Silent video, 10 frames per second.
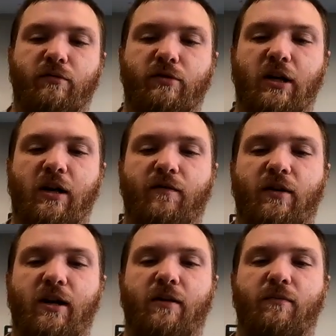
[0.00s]
standard for
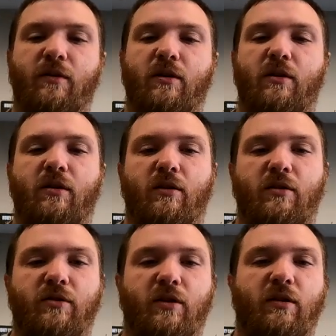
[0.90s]
name.
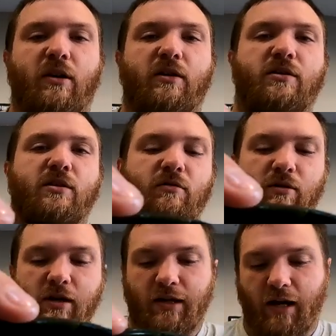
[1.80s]
So theirs just
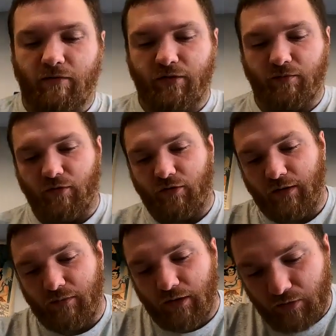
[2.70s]
looks like that one's more
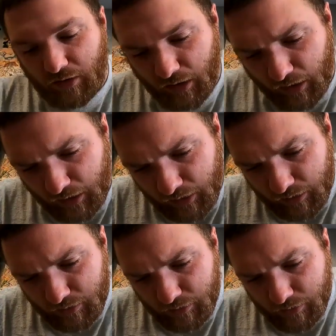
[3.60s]
green pumpkin in the head.